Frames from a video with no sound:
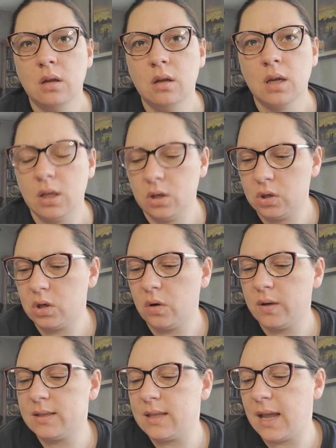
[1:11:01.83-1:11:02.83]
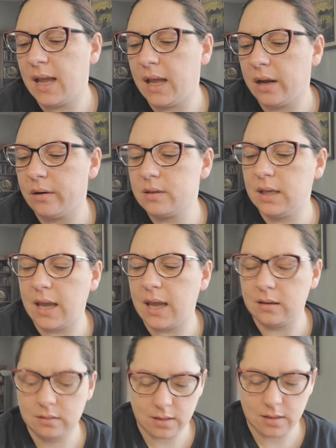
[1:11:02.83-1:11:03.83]
Can you show us the hangers? Yes,
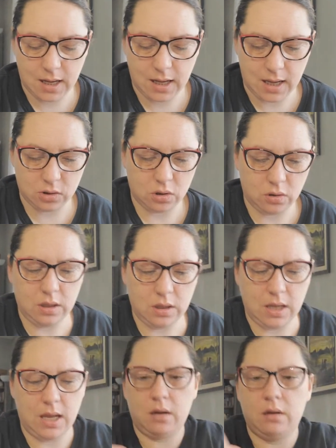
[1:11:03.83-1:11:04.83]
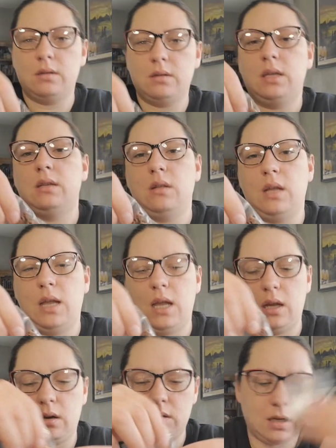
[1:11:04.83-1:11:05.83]
I can show you the hangers. These are the
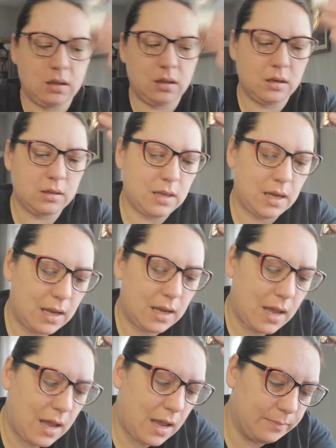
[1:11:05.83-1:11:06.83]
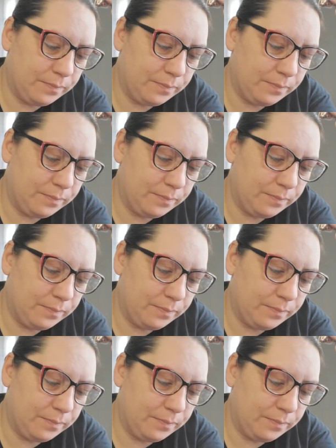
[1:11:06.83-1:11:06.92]
hangers. It looks like I got...